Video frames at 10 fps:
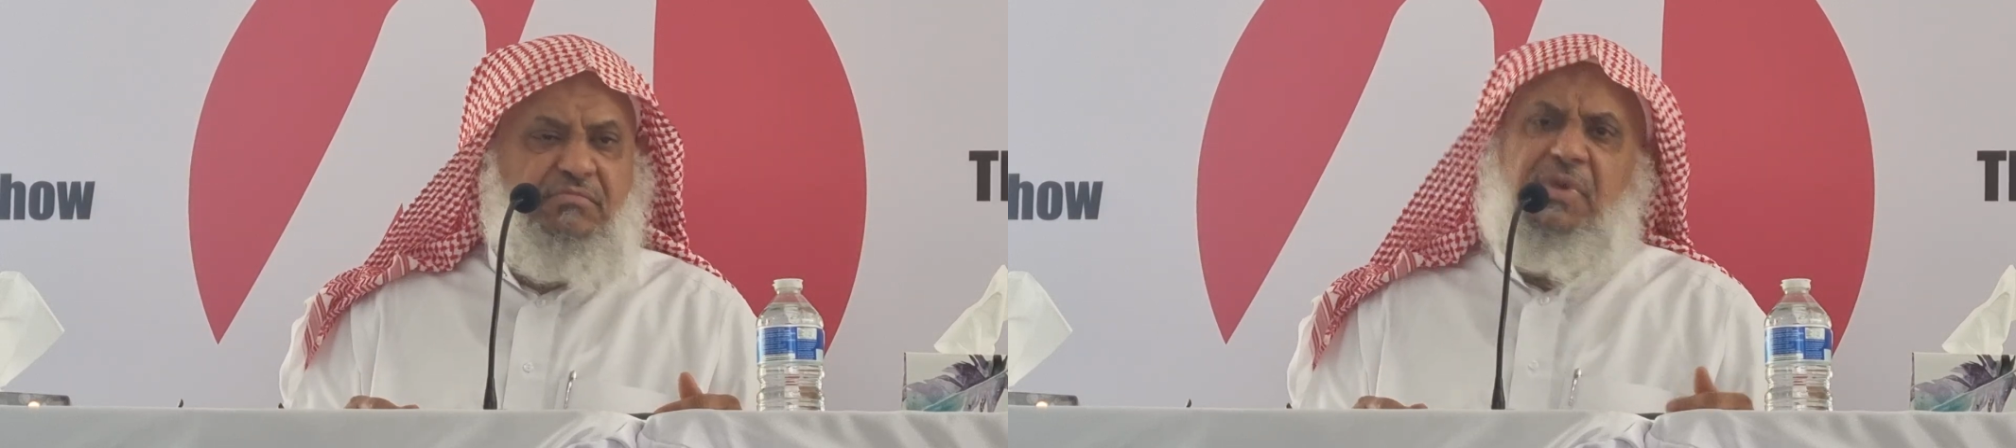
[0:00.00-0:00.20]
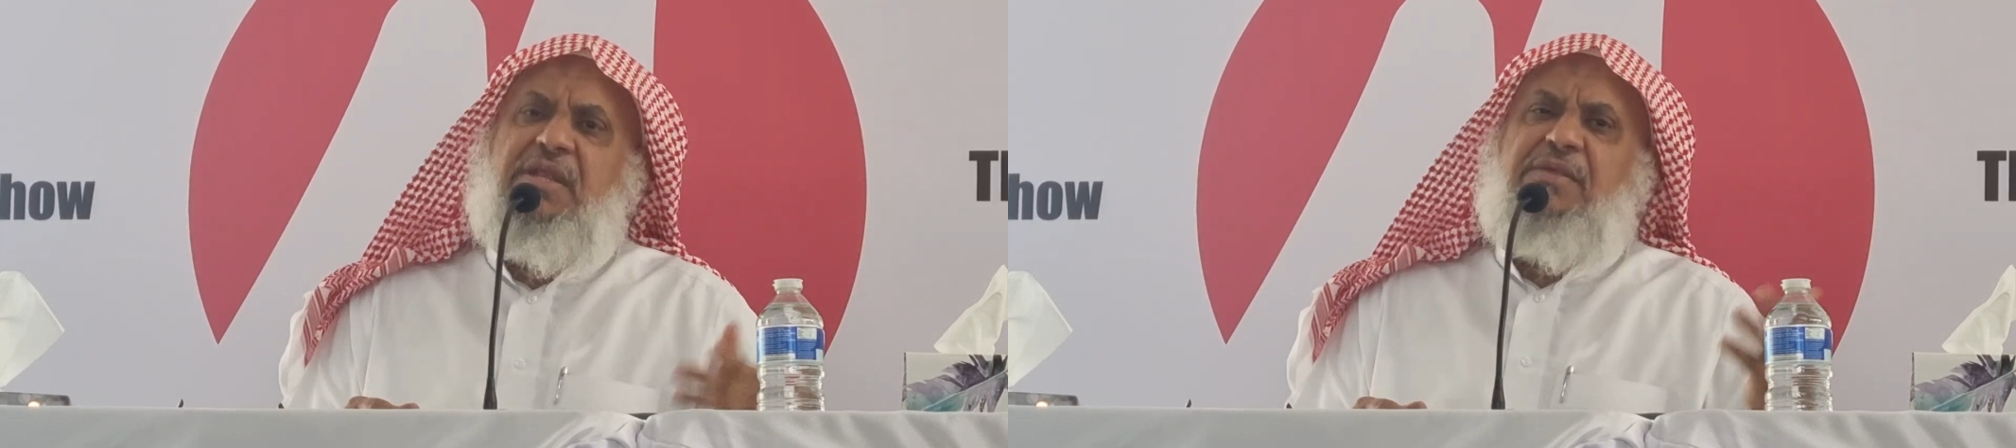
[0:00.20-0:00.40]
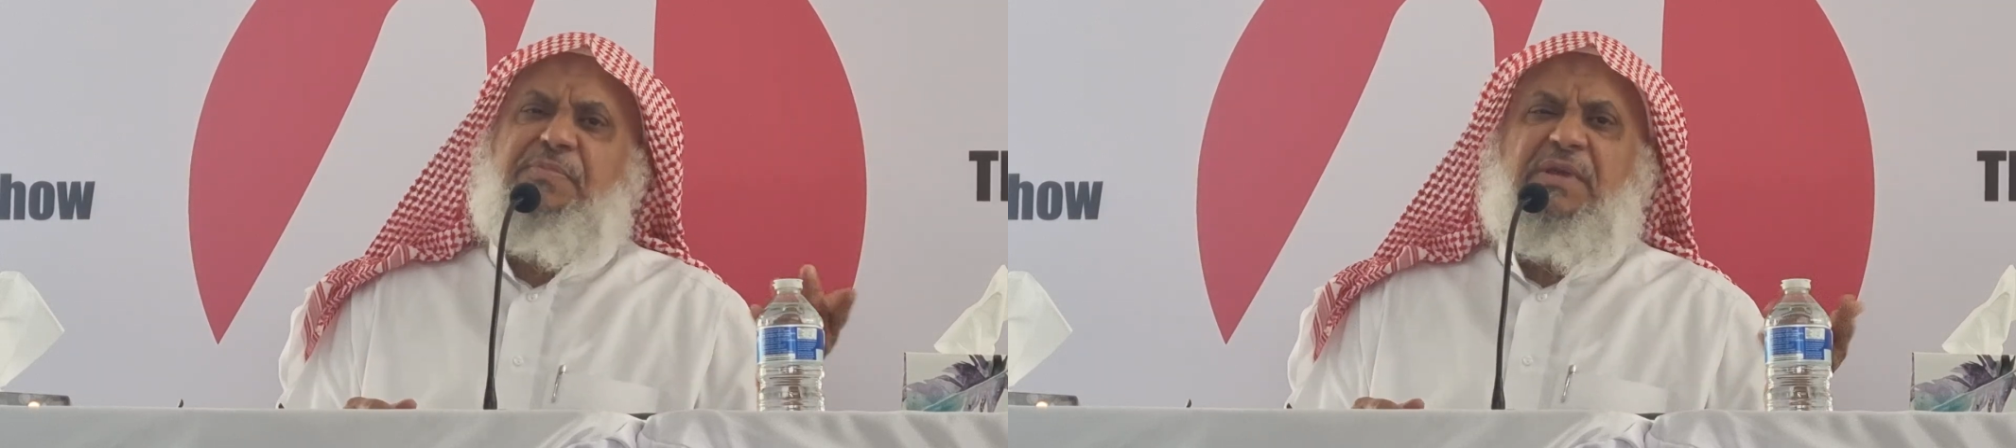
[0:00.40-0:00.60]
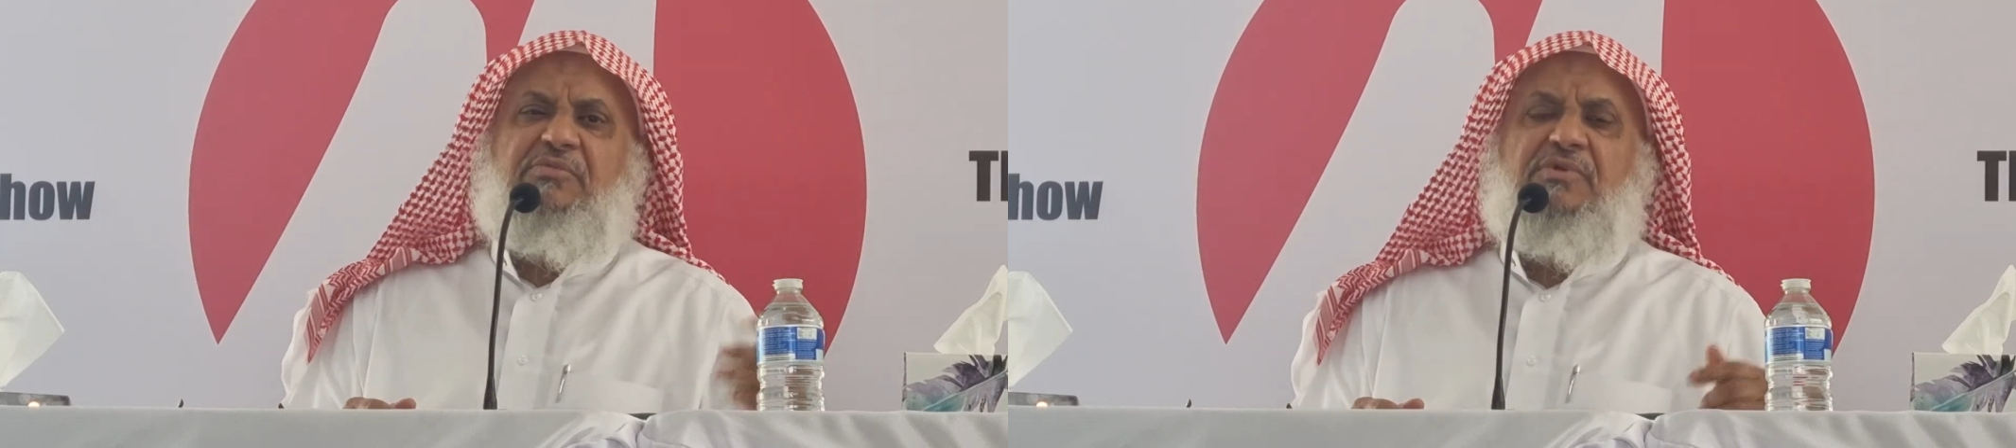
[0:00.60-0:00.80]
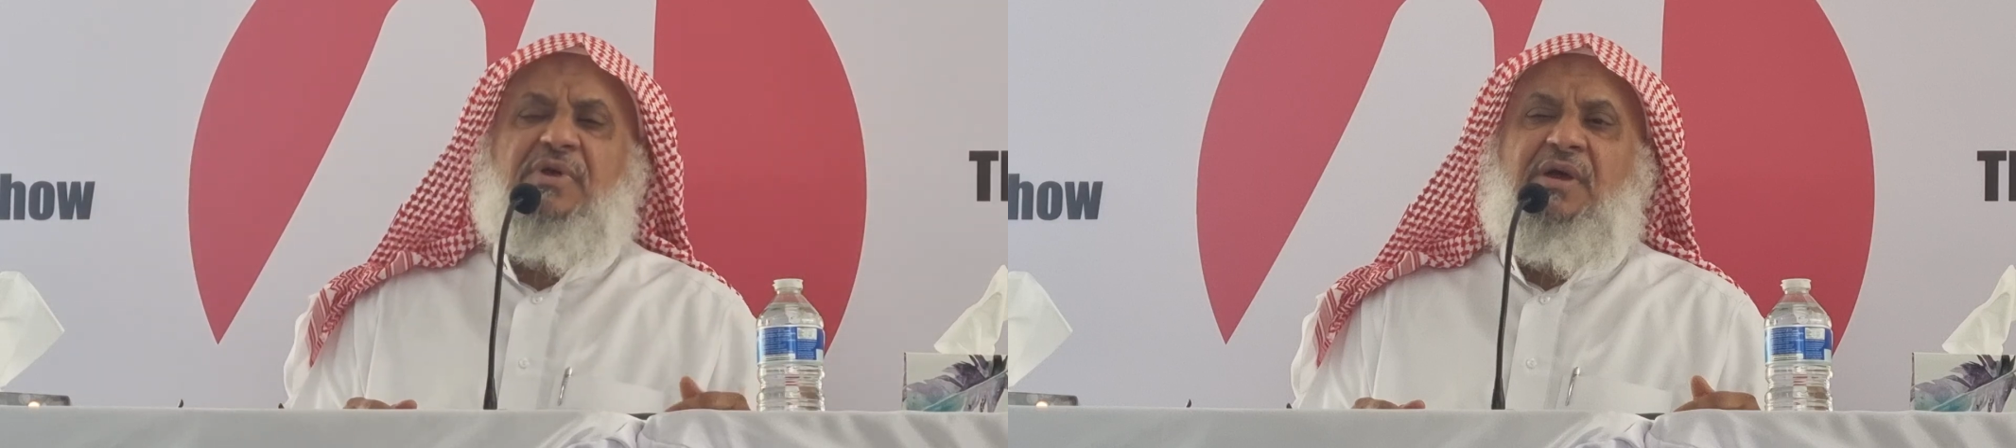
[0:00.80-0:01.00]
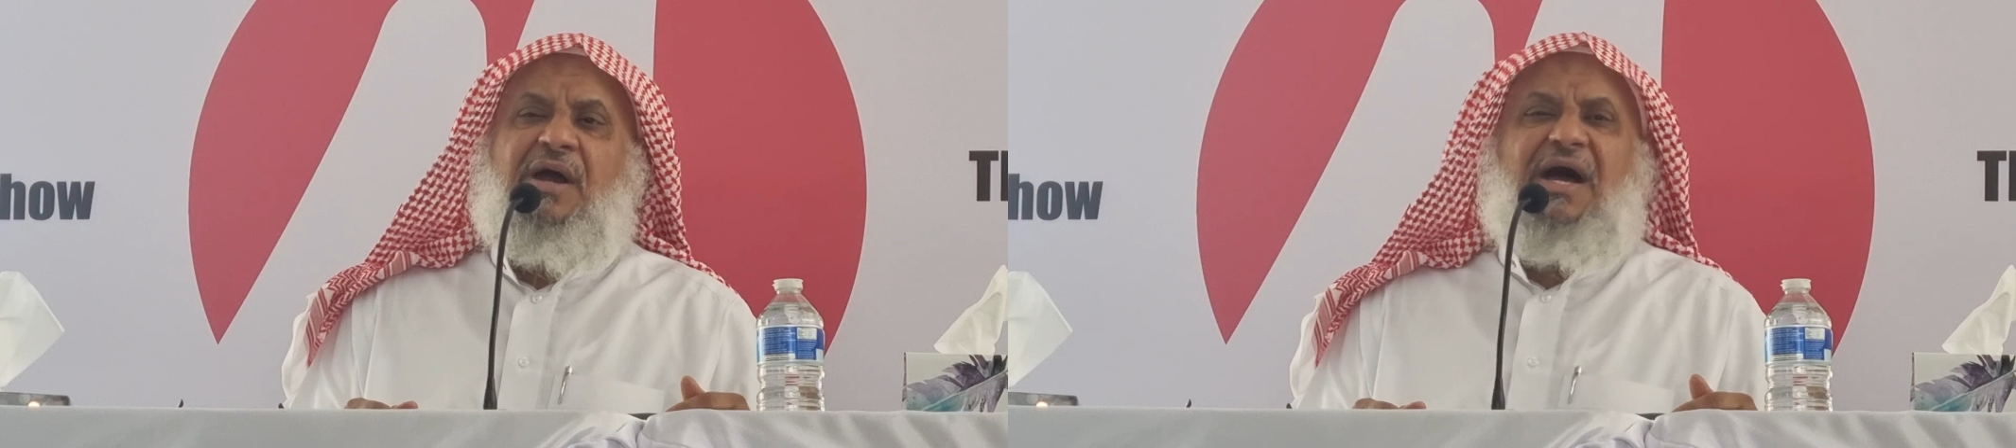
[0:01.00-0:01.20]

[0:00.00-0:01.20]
Many people.